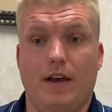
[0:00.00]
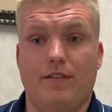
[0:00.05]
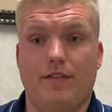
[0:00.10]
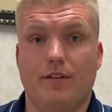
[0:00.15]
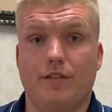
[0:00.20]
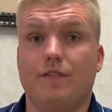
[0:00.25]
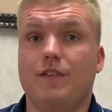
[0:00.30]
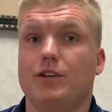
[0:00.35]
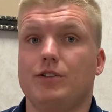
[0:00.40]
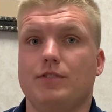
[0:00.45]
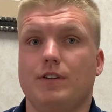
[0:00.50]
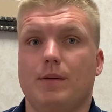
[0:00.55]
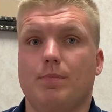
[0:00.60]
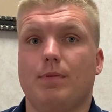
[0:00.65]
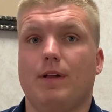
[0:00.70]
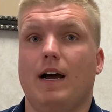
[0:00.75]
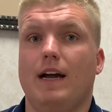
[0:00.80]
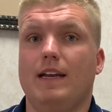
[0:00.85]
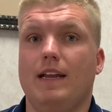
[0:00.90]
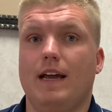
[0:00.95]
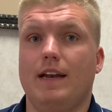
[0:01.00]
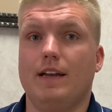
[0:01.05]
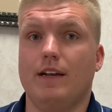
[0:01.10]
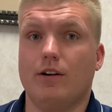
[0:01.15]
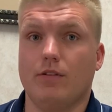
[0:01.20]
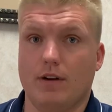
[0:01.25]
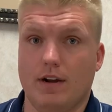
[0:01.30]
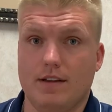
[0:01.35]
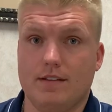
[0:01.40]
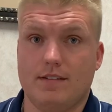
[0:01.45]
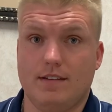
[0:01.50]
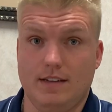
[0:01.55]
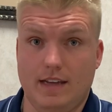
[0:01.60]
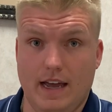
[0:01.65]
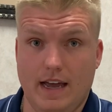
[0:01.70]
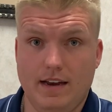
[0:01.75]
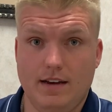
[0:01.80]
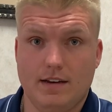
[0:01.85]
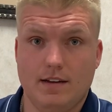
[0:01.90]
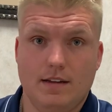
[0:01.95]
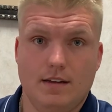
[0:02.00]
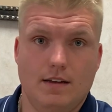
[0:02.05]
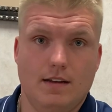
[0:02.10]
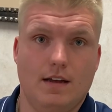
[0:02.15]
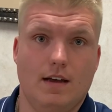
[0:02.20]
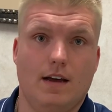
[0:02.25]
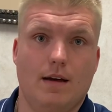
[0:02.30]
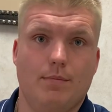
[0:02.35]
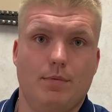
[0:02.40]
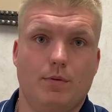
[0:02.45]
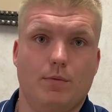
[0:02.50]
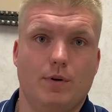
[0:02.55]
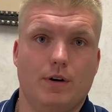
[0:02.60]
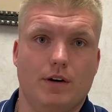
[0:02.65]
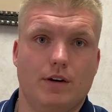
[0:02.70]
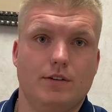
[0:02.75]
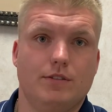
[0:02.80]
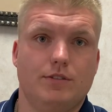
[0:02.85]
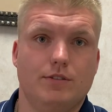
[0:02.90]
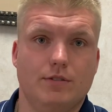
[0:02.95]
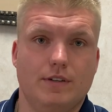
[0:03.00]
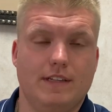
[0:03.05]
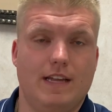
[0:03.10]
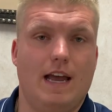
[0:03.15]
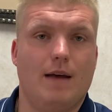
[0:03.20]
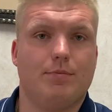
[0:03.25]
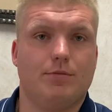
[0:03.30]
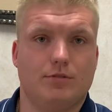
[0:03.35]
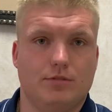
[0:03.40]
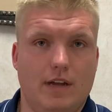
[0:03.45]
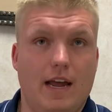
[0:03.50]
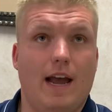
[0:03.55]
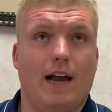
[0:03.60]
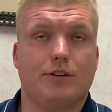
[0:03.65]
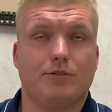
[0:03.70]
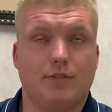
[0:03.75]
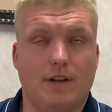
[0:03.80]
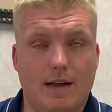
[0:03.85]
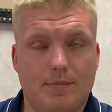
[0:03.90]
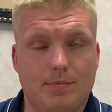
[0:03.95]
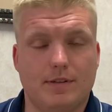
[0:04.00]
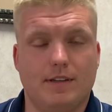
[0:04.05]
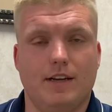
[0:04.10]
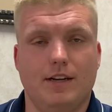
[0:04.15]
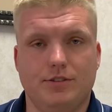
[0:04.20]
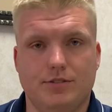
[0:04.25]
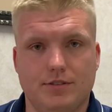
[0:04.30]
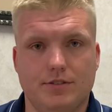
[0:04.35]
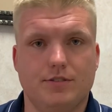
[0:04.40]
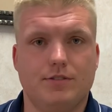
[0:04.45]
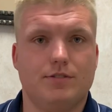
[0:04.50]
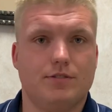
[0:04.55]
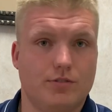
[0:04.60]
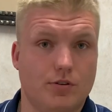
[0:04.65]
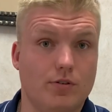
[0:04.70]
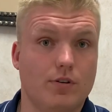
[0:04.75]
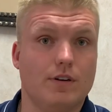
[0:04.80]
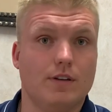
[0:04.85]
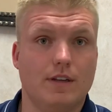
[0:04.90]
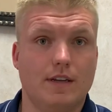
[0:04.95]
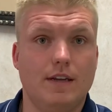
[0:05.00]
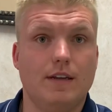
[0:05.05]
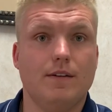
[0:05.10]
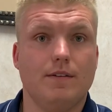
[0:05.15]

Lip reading: haven't officially applied to any grants yet, but we're doing the actual applications currently.